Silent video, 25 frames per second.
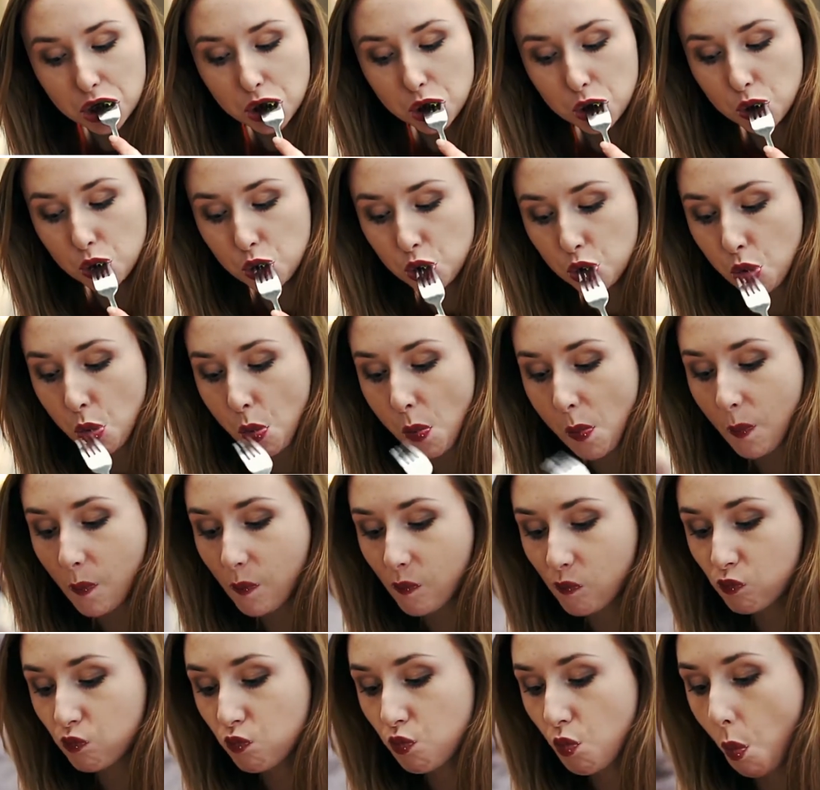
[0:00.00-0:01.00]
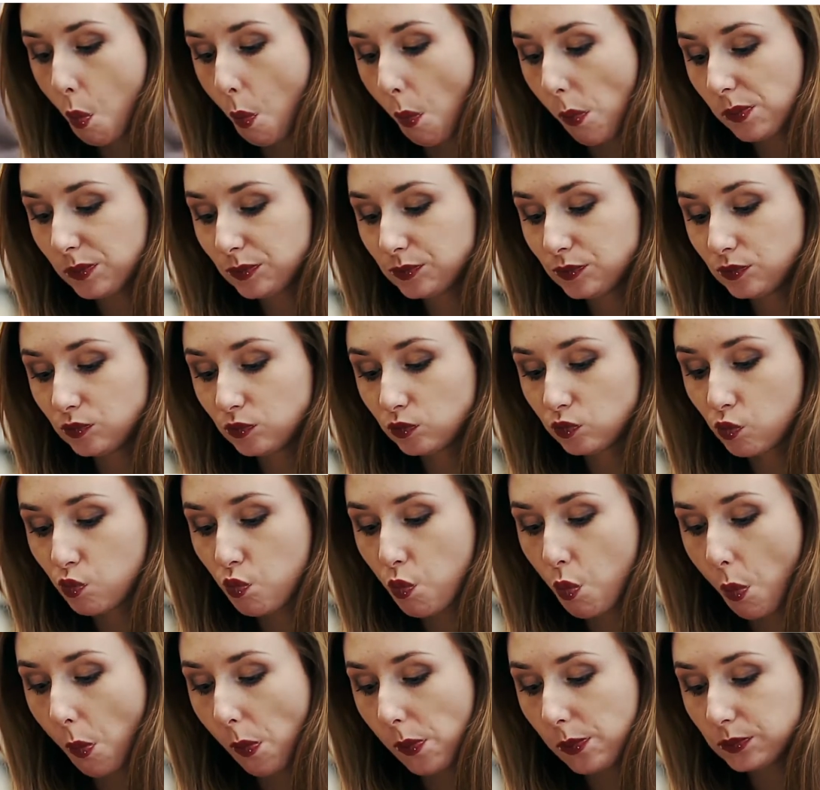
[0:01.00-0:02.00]
do it when your
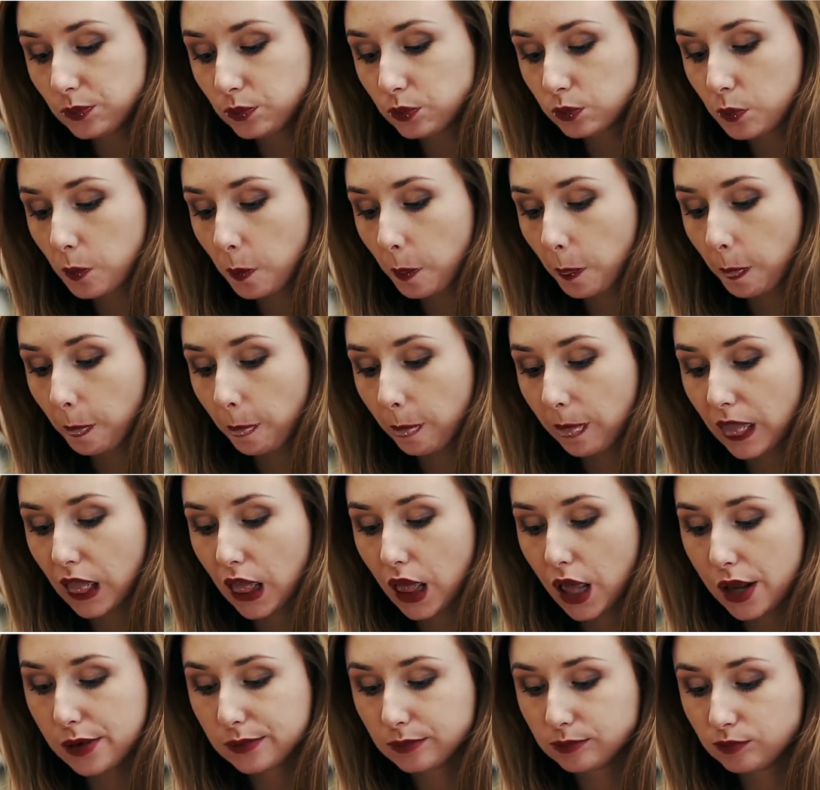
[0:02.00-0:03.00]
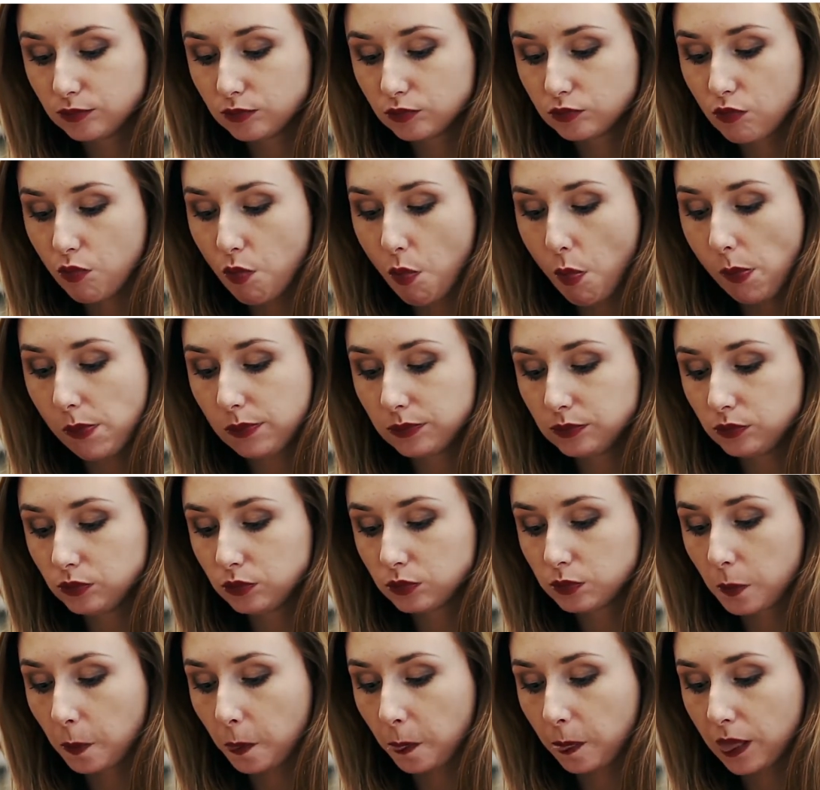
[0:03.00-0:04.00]
body is physically hungry. Make
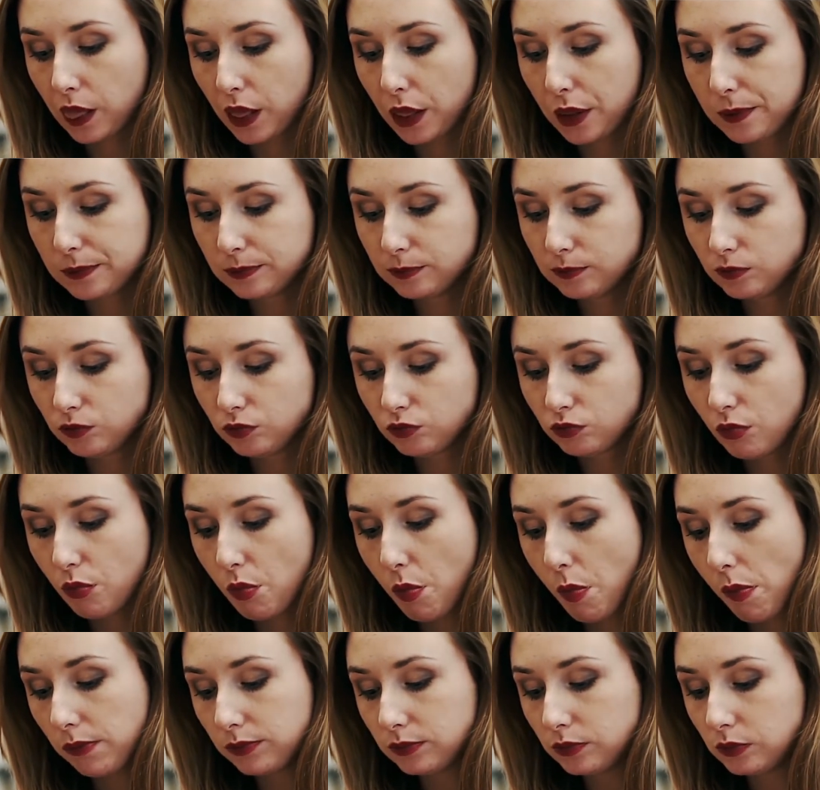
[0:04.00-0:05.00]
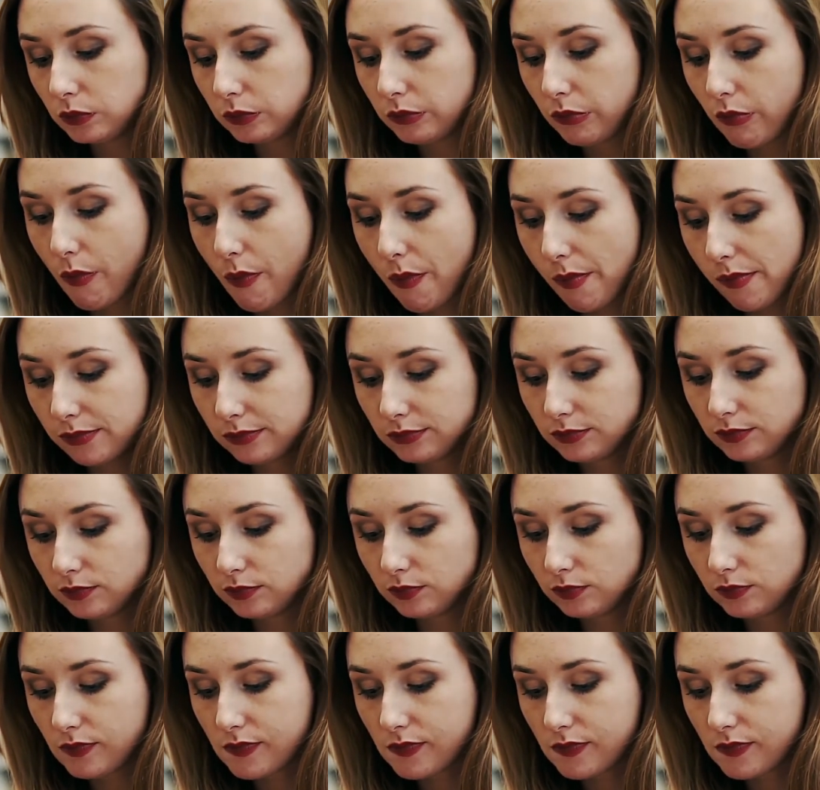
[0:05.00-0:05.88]
sure you're at a level zero or one